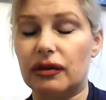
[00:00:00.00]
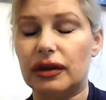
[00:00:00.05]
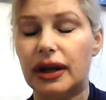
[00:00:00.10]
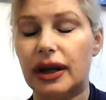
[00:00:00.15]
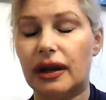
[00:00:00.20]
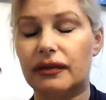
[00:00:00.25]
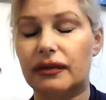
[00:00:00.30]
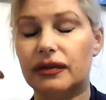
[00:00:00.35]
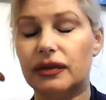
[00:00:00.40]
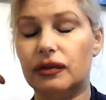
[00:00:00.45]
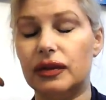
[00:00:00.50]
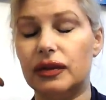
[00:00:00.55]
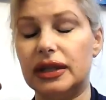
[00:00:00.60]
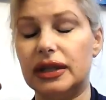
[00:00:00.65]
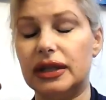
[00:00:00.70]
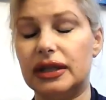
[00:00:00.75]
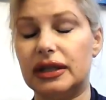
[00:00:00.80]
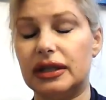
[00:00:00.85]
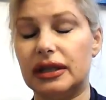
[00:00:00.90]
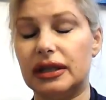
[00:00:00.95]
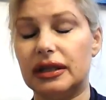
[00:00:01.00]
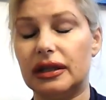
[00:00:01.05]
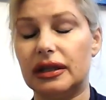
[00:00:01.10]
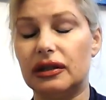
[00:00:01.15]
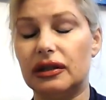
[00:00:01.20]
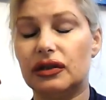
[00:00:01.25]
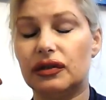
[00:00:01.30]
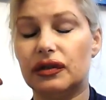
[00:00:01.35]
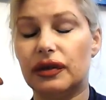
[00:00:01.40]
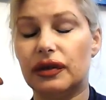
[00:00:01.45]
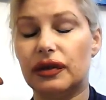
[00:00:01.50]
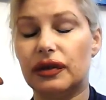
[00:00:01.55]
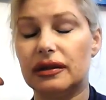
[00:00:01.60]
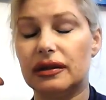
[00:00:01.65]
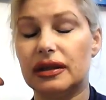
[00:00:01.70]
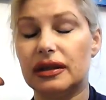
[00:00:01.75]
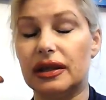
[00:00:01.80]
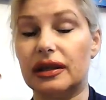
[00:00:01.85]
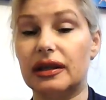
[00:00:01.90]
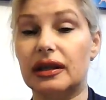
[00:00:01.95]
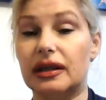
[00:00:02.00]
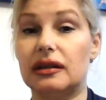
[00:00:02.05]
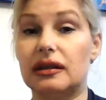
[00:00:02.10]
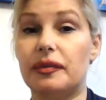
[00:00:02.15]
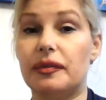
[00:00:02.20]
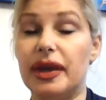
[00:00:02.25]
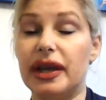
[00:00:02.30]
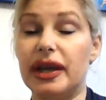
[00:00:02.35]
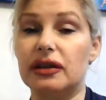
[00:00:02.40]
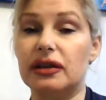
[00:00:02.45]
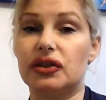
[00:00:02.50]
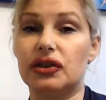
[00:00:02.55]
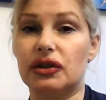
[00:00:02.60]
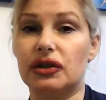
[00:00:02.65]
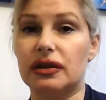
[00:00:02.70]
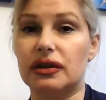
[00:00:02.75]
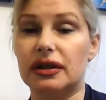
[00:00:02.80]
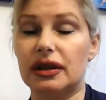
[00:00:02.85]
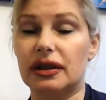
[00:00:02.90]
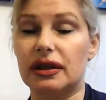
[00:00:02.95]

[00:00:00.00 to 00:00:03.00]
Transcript: that I have to really sit in trance and get the pictures,